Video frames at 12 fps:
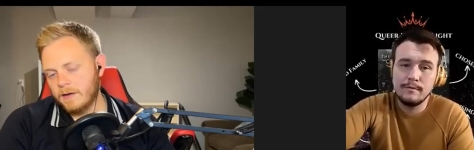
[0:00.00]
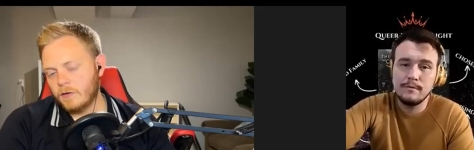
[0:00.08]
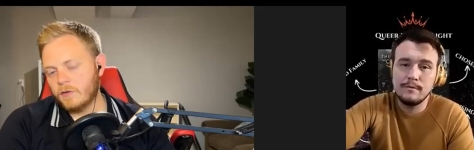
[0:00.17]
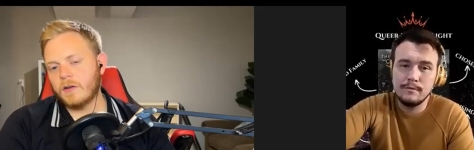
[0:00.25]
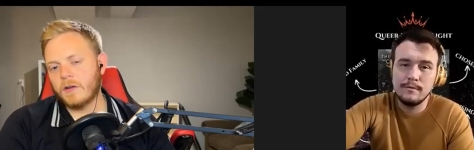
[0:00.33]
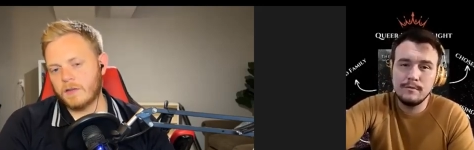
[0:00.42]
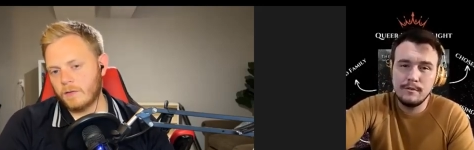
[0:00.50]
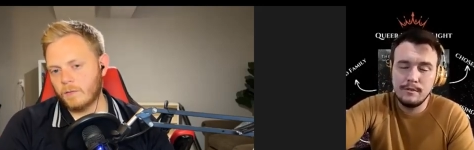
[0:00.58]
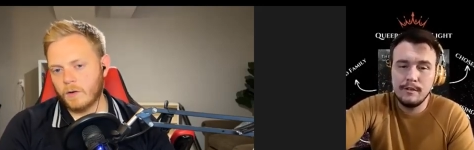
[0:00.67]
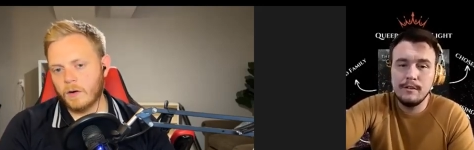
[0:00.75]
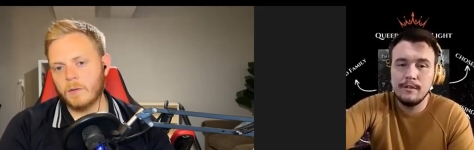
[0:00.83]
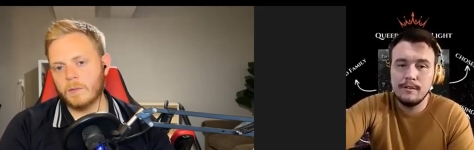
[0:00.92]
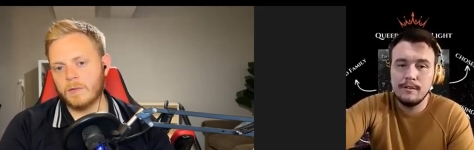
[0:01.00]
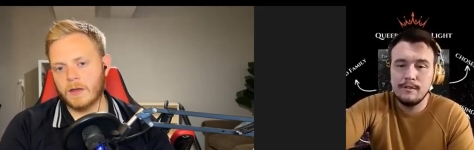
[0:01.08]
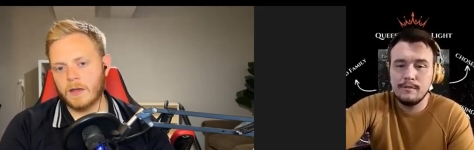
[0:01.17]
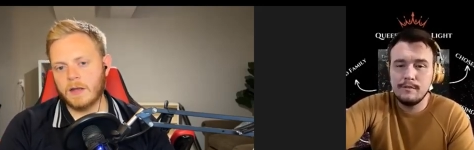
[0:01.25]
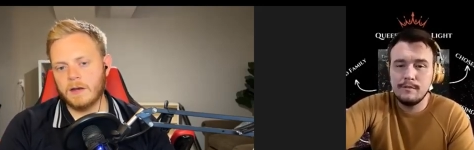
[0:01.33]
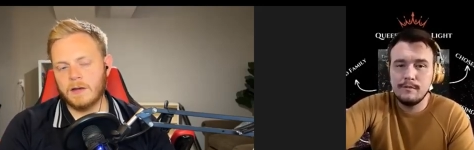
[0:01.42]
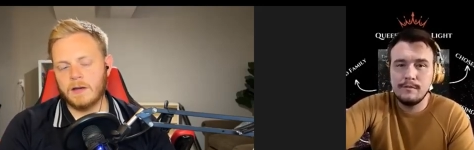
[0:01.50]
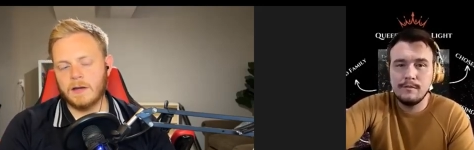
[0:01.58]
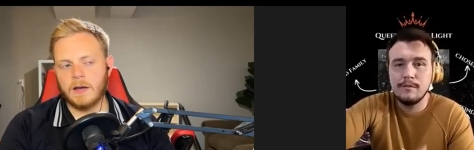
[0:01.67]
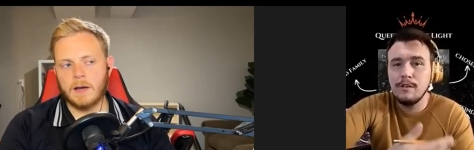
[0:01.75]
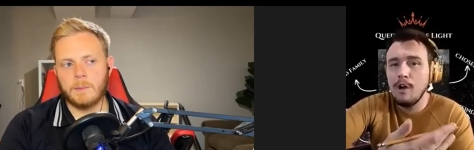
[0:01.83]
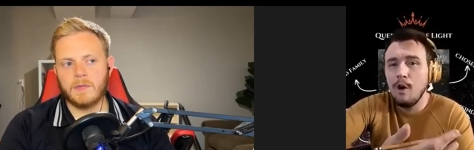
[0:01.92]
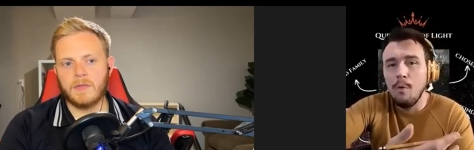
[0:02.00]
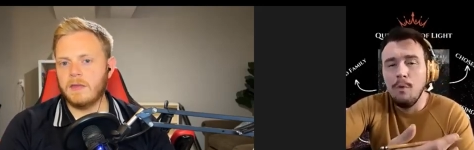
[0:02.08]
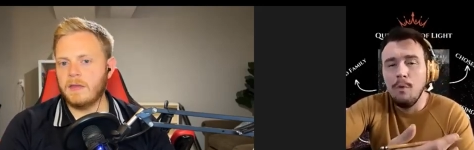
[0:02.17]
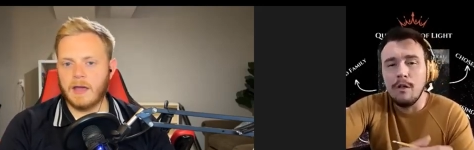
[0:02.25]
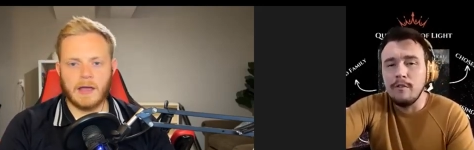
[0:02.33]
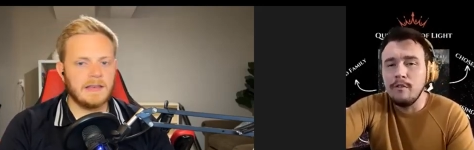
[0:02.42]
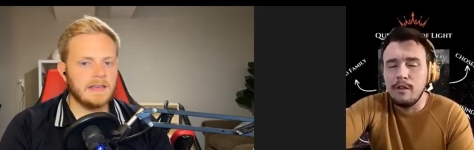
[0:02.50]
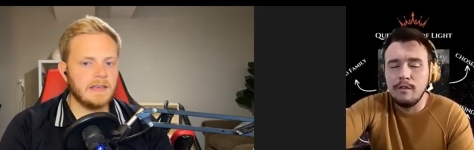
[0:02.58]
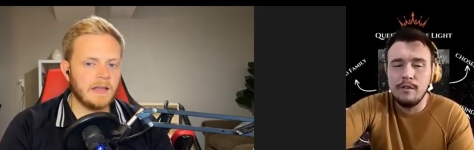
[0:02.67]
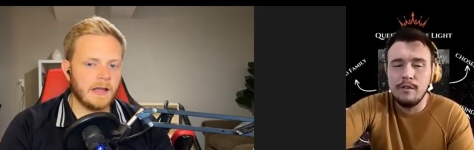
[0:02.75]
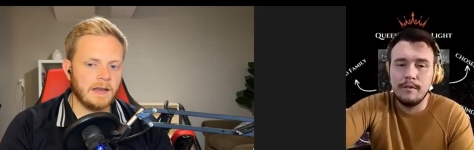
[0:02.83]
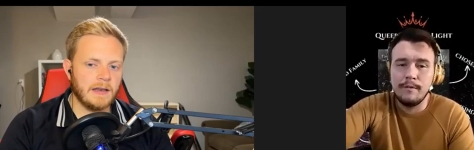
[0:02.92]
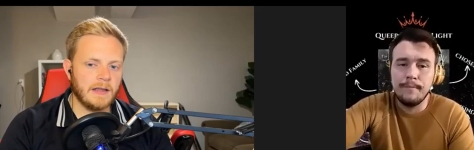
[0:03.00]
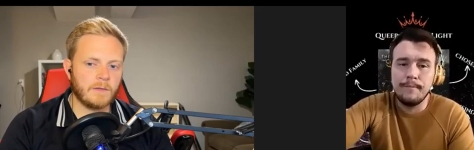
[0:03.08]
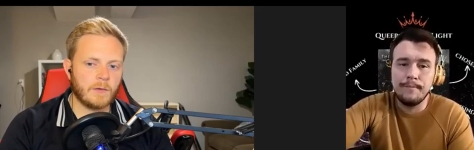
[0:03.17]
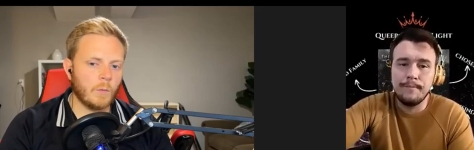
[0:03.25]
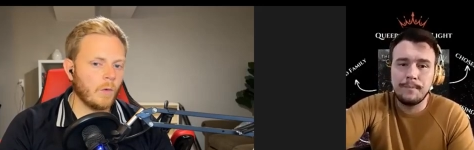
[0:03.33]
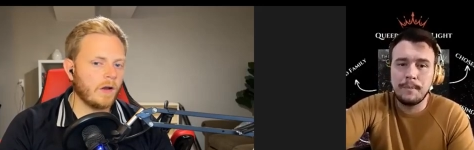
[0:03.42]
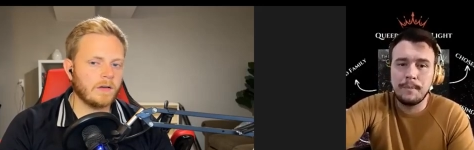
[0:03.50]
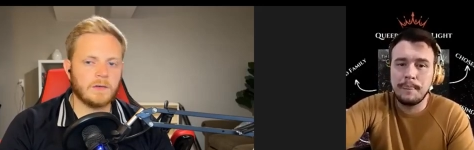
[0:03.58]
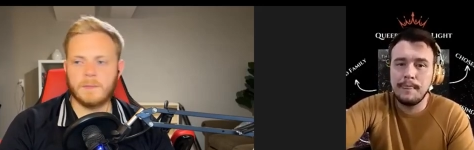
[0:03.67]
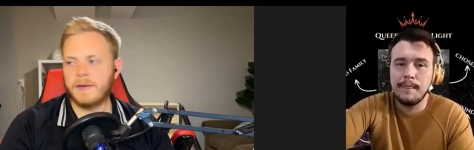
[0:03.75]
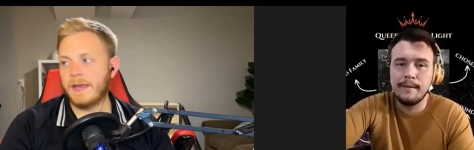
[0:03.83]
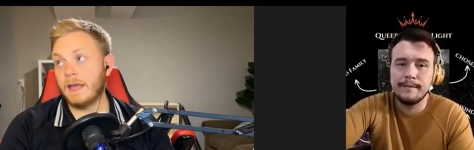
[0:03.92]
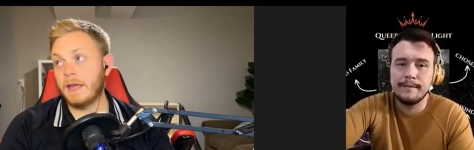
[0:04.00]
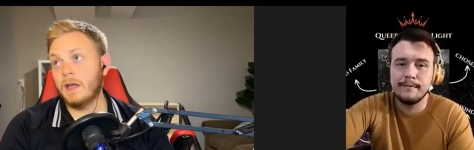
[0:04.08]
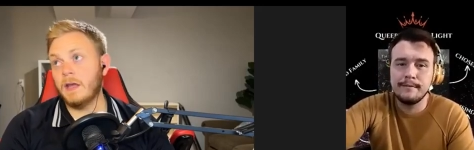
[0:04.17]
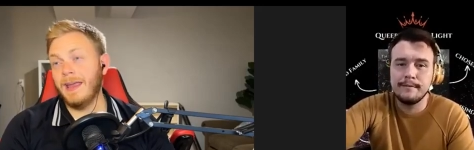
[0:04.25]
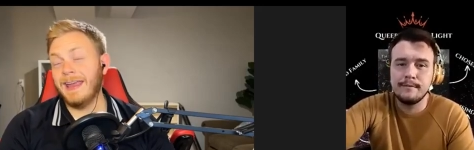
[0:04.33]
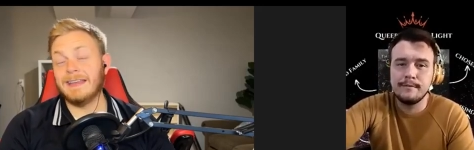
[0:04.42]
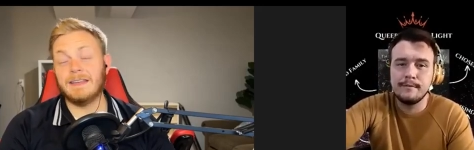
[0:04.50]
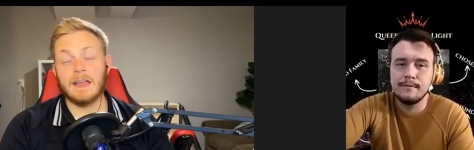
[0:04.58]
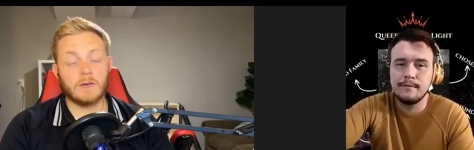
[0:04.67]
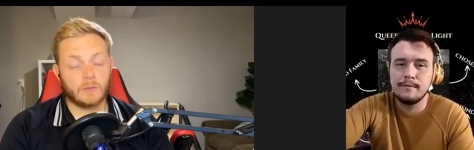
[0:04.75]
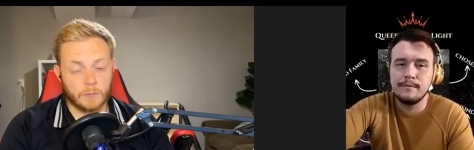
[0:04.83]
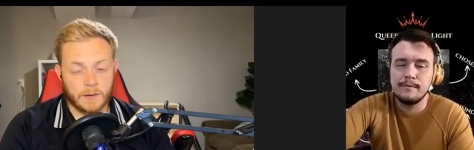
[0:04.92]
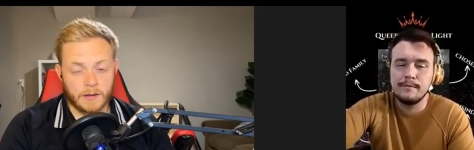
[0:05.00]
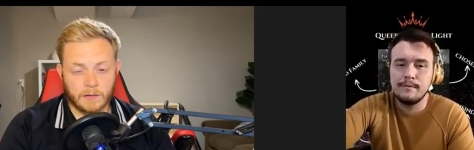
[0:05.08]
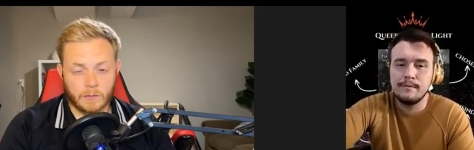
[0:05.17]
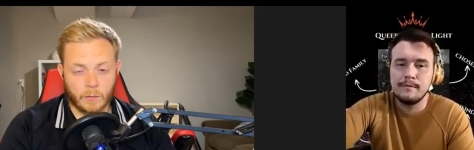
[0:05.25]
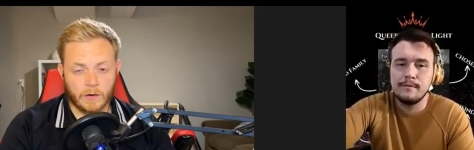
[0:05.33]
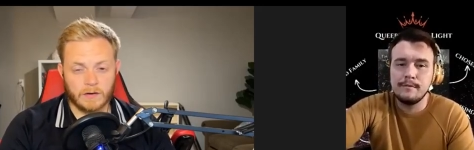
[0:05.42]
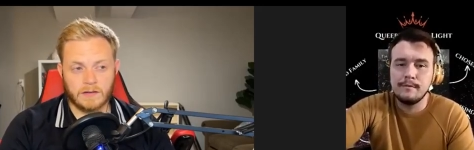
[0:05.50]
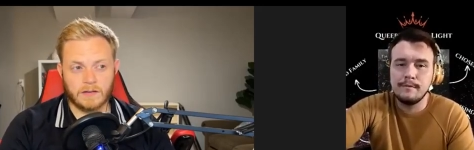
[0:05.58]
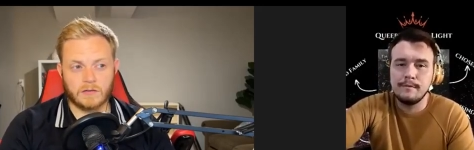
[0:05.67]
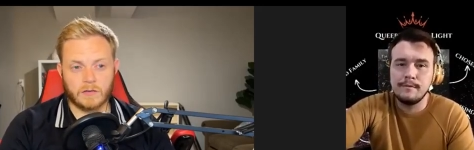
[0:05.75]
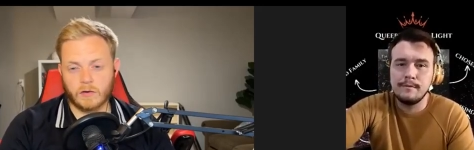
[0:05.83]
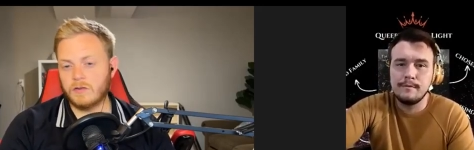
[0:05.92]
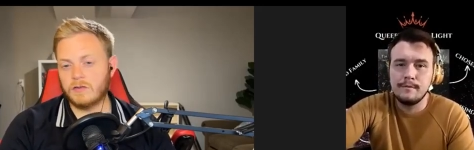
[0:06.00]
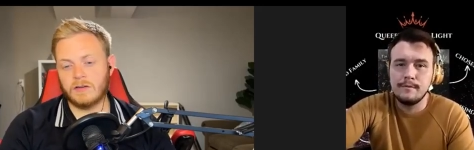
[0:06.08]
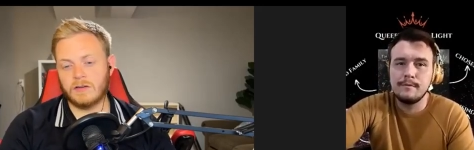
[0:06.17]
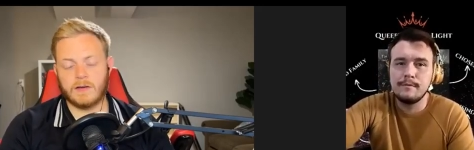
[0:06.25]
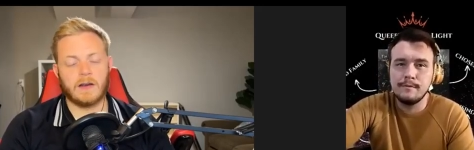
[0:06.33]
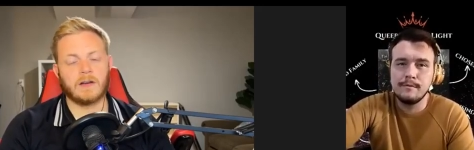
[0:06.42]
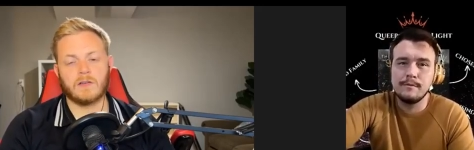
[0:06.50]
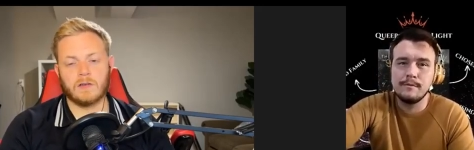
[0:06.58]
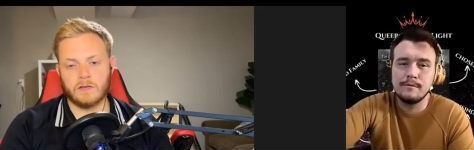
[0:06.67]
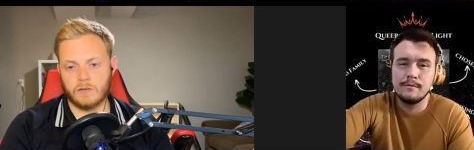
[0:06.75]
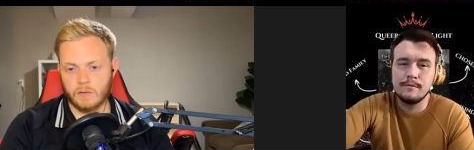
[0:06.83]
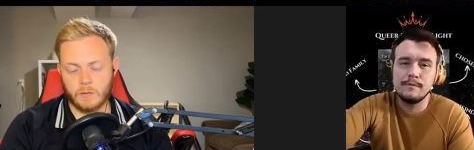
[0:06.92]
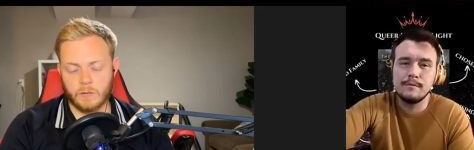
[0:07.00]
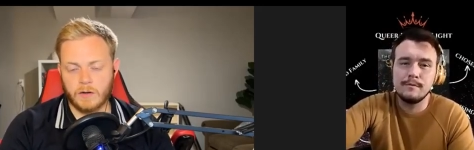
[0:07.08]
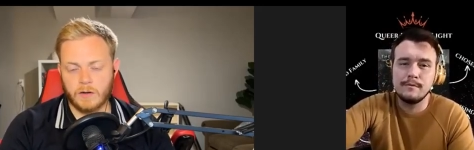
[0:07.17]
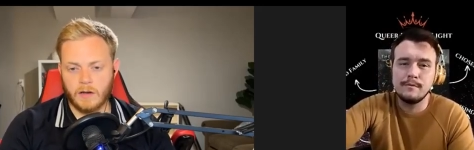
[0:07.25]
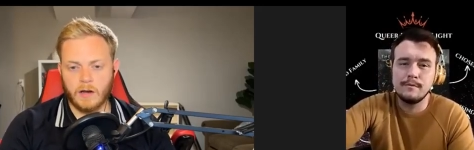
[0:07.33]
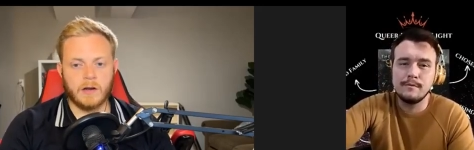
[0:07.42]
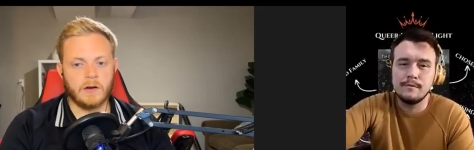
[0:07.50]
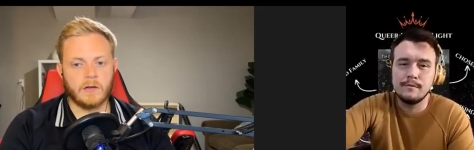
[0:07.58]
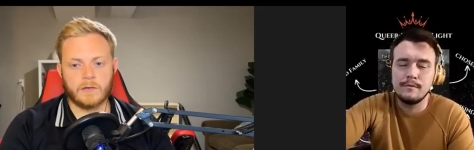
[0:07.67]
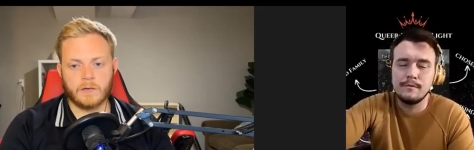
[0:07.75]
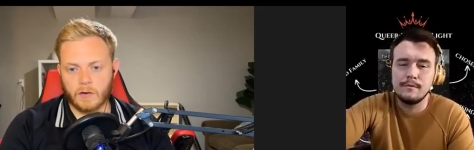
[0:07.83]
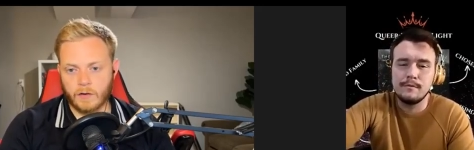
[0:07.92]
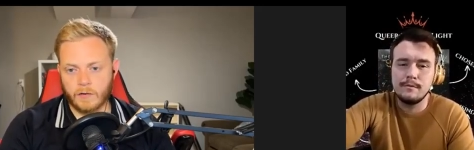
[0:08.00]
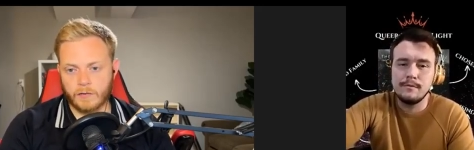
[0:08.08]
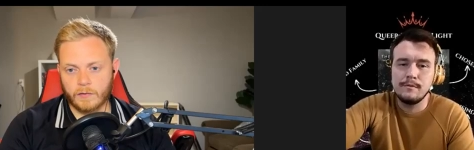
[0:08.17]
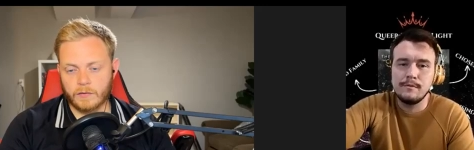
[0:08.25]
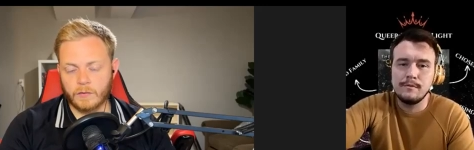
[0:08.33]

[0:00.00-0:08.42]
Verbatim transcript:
Speaker 1: There's nothing wrong with that. Uh, but yeah, I, I never want to be a detriment or a discouraging factor to another author.